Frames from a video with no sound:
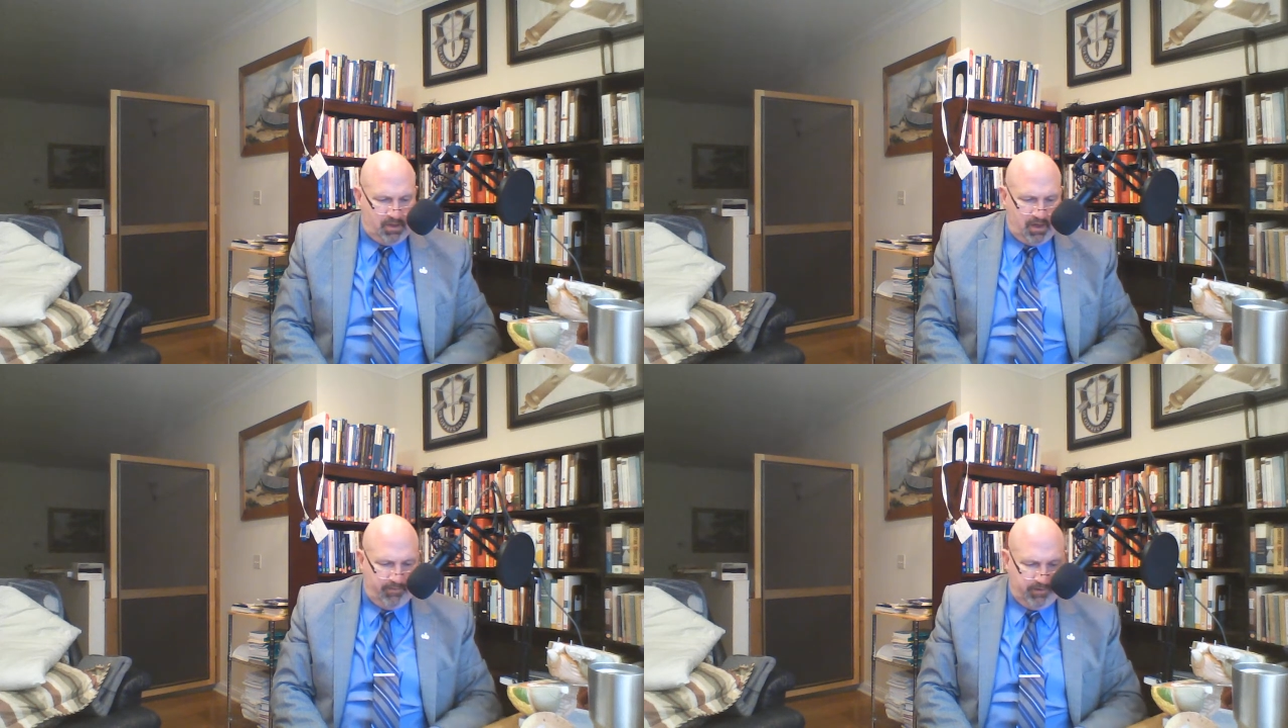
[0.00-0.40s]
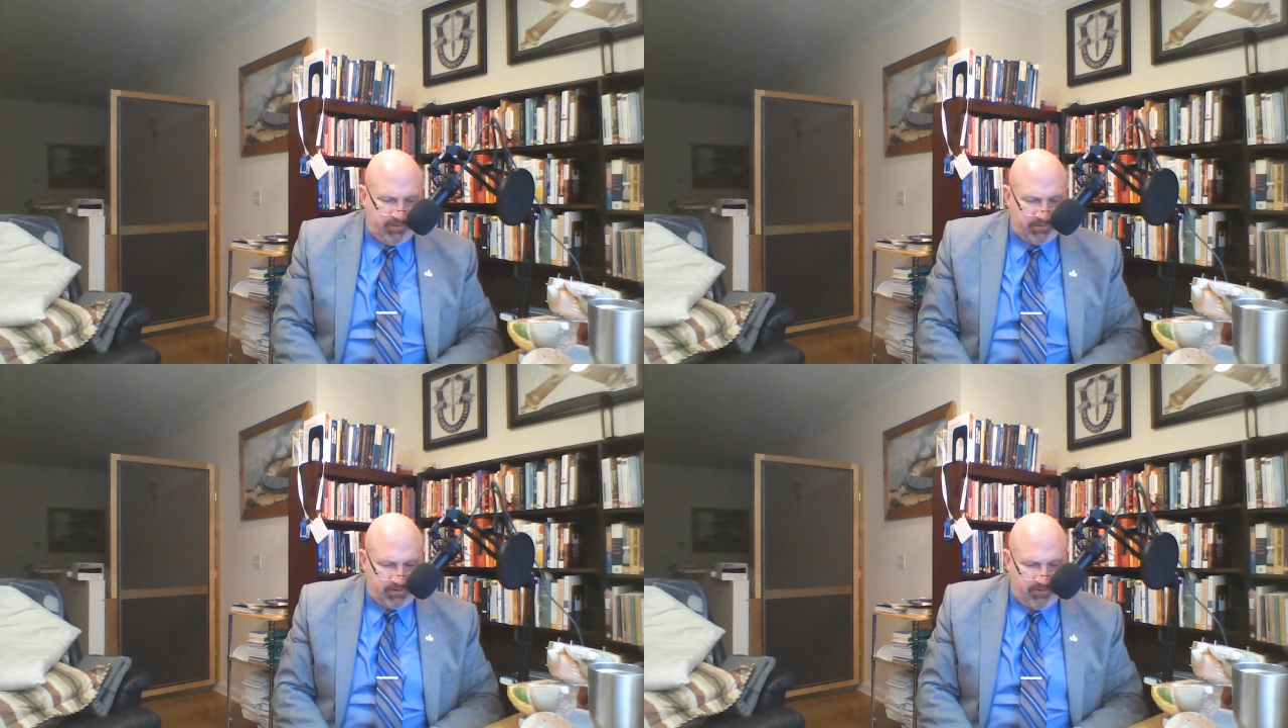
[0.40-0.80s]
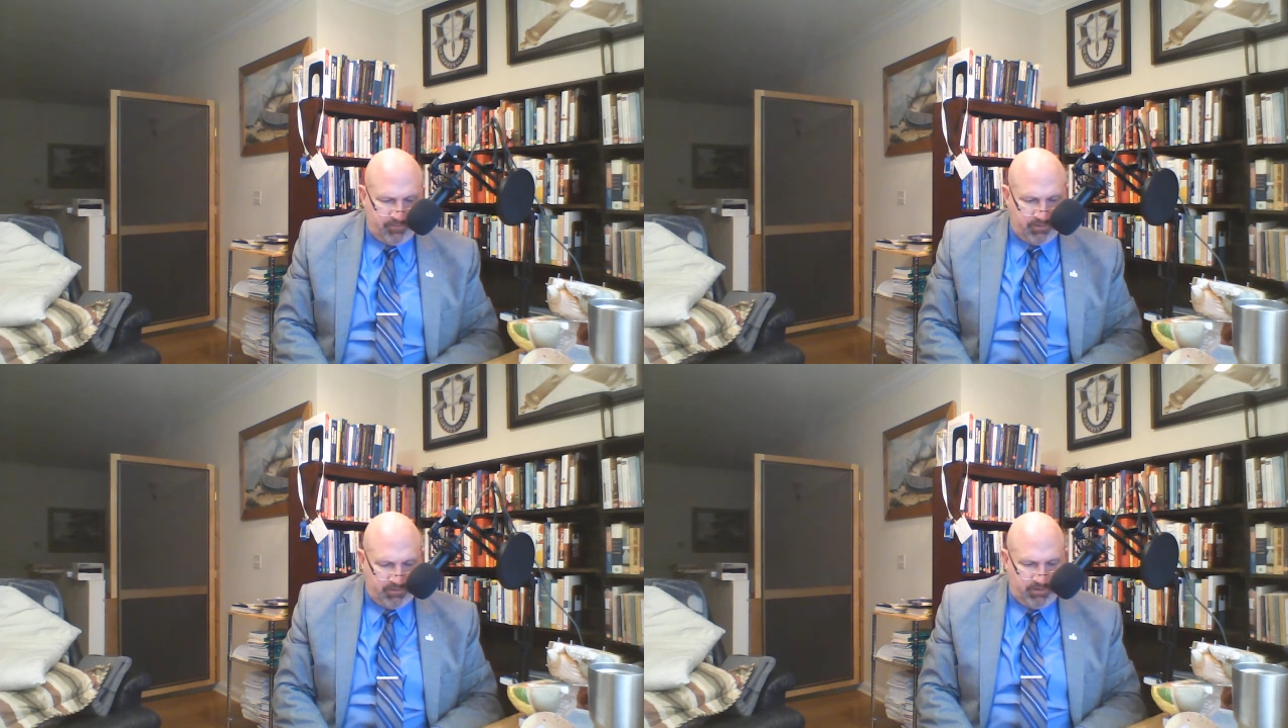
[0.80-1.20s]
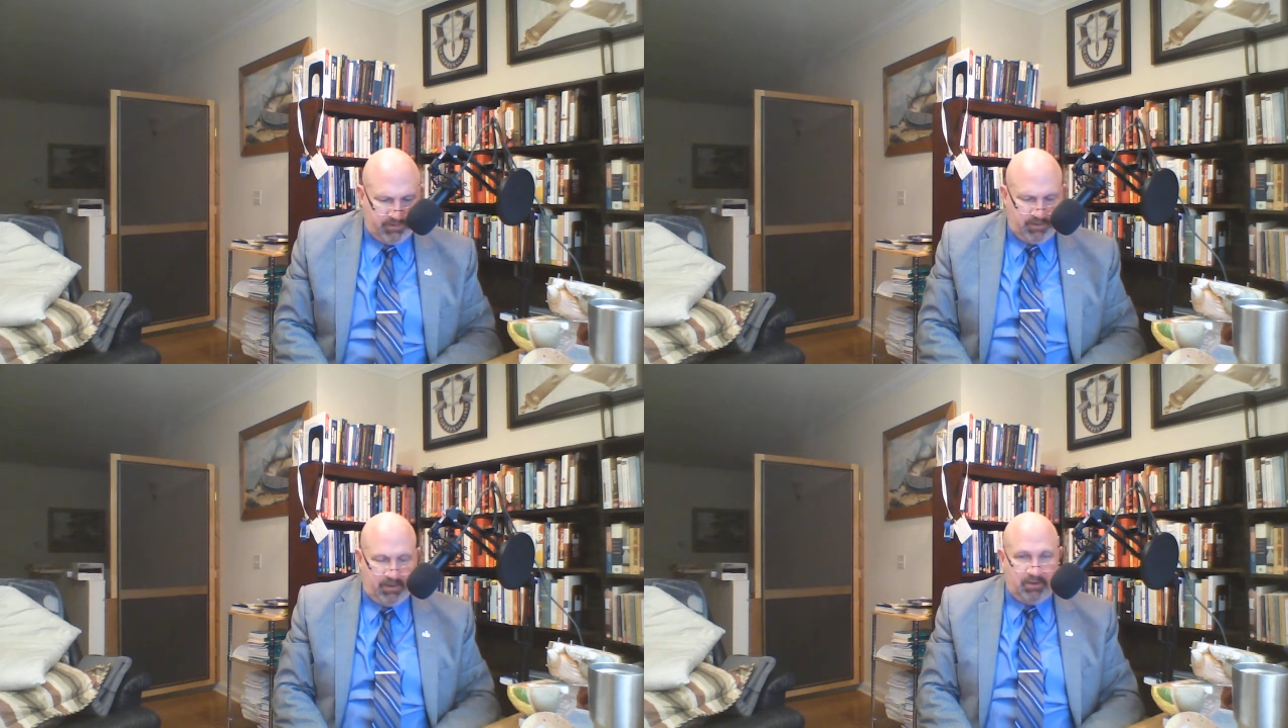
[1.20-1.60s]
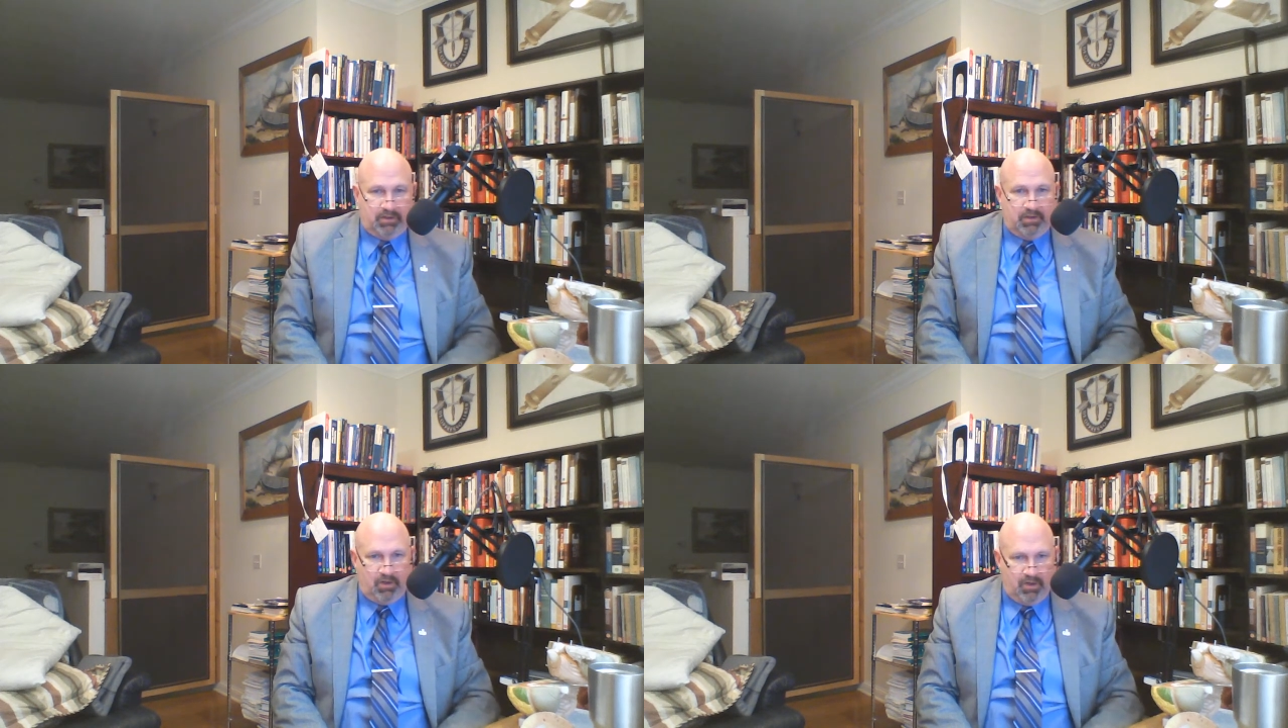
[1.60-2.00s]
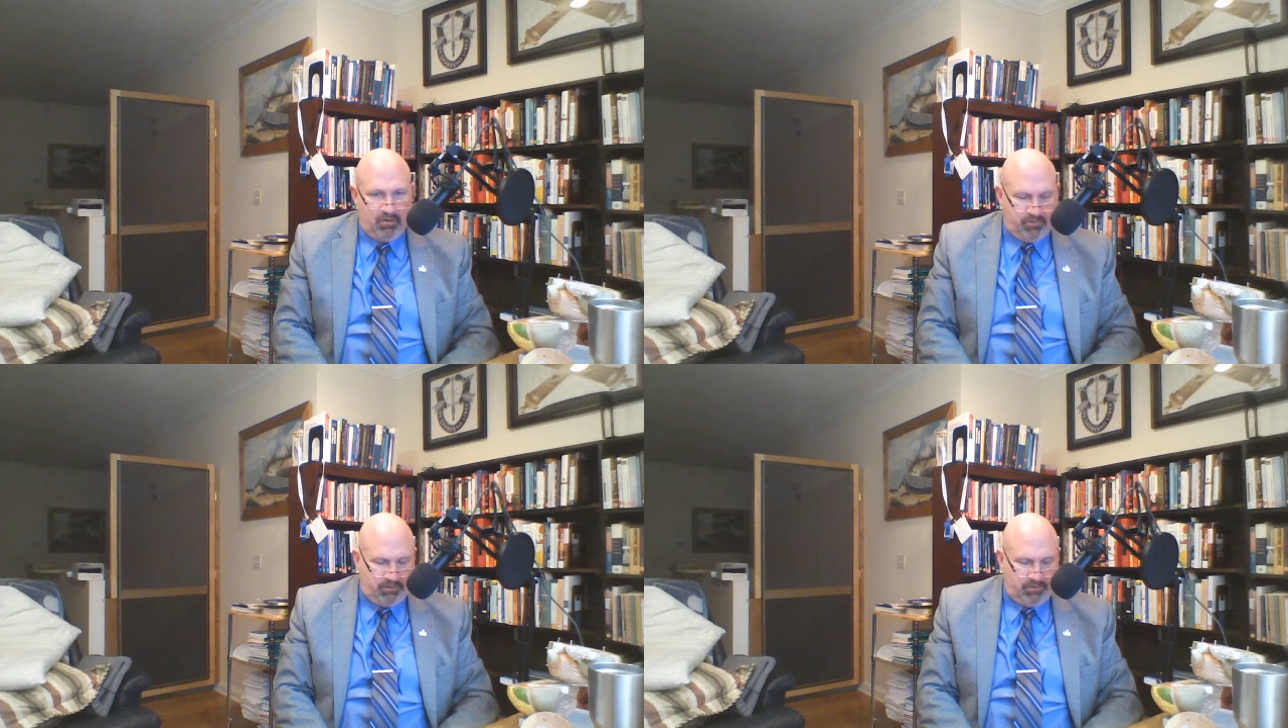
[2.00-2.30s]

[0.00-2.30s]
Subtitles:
of the discomfort that they cause.